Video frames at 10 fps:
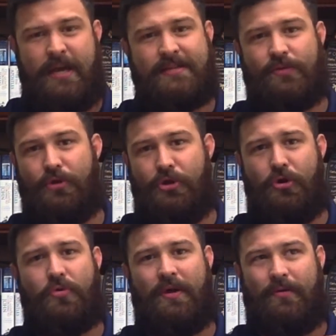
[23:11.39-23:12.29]
So when you
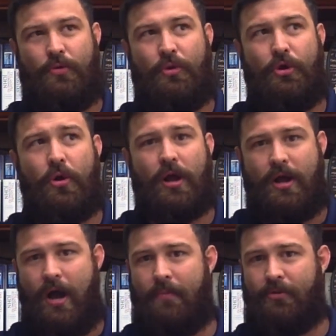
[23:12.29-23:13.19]
don't when you don't
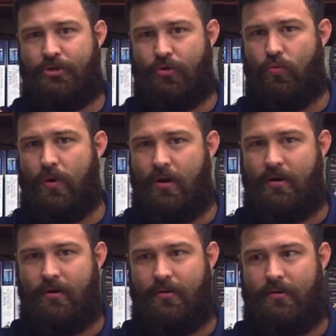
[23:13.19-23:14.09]
accomplish your
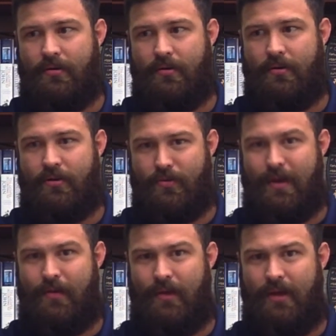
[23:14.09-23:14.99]
work the
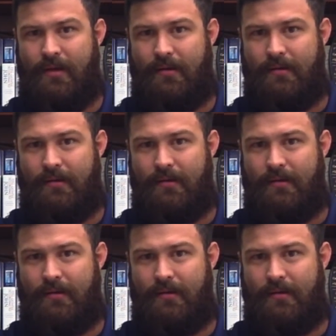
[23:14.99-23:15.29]
right way,